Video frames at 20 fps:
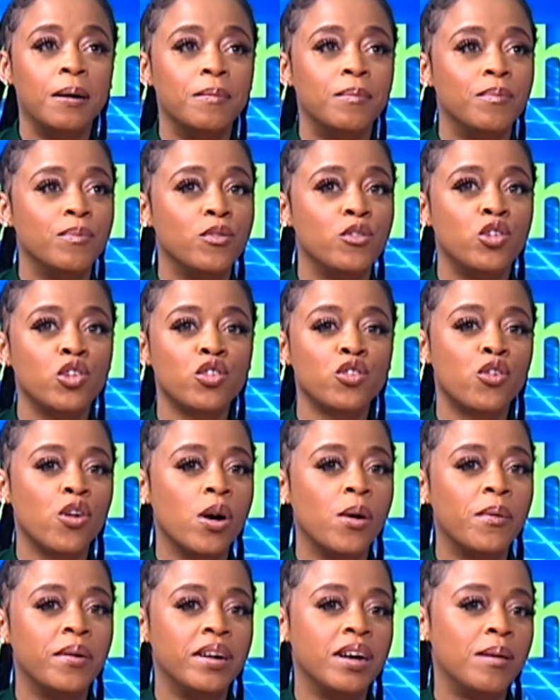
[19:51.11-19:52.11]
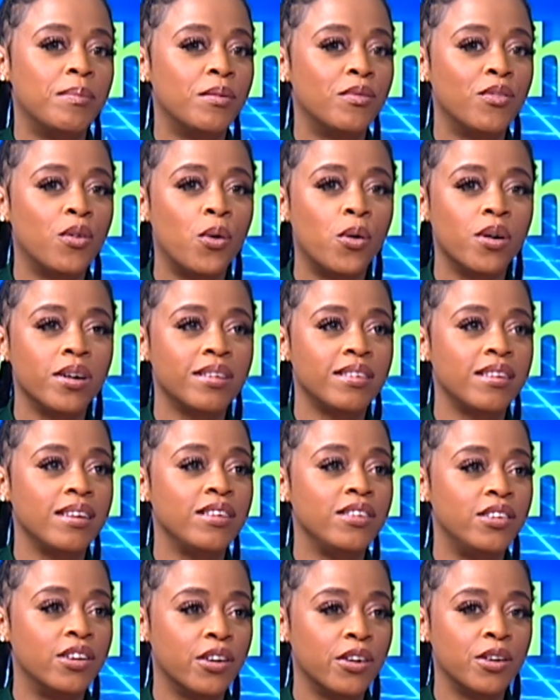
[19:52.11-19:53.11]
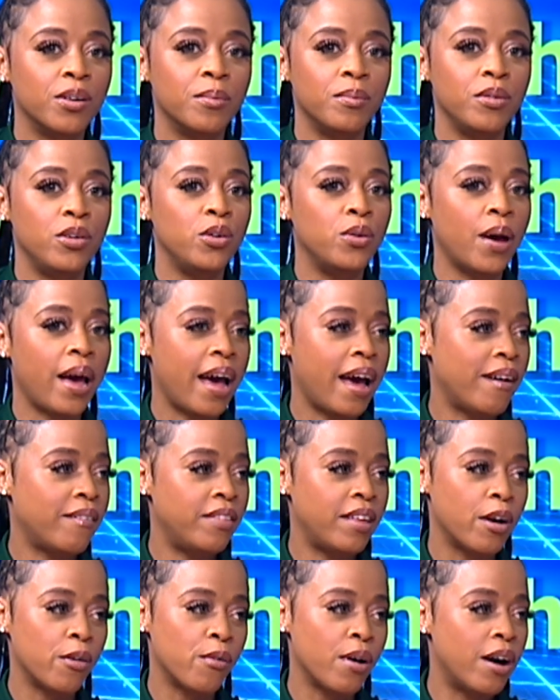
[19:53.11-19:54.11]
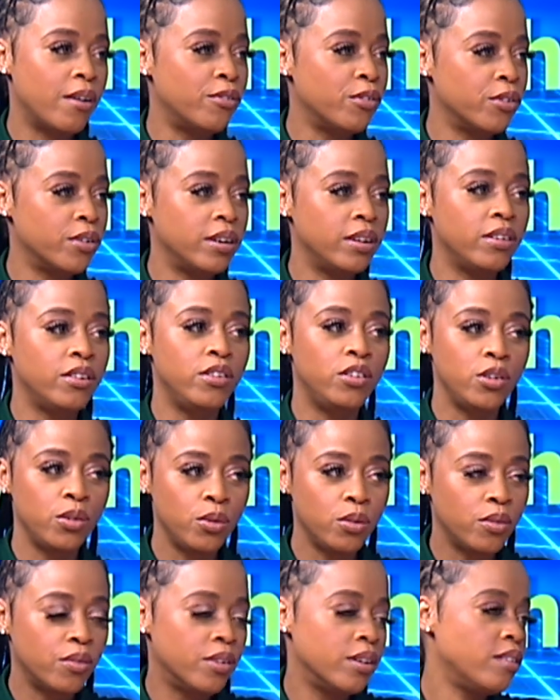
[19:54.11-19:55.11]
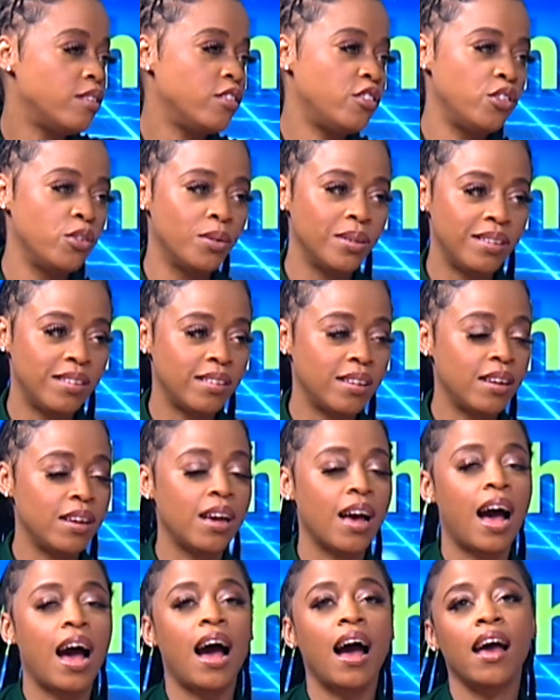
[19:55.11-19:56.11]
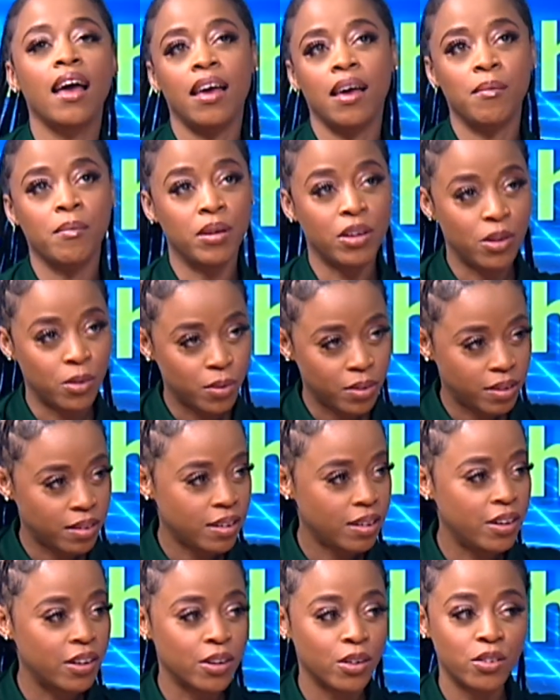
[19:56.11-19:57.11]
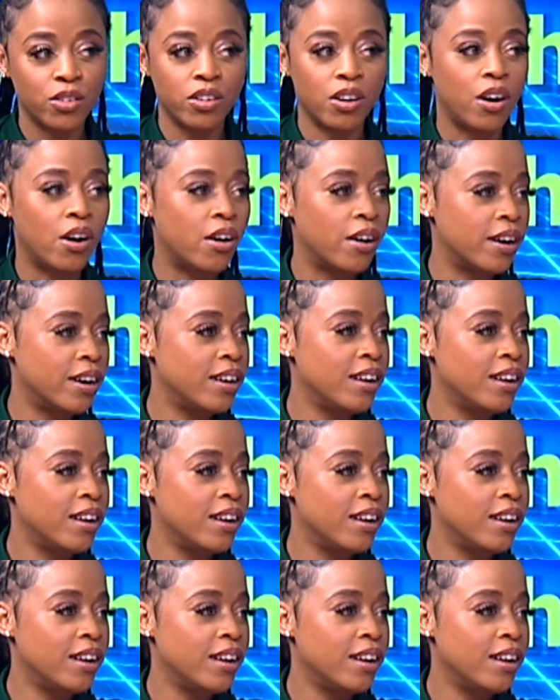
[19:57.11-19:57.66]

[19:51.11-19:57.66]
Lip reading: Just growing up, of course, in Durham, you had that rivalry, Duke versus UNC. I am a UNC girl to heart.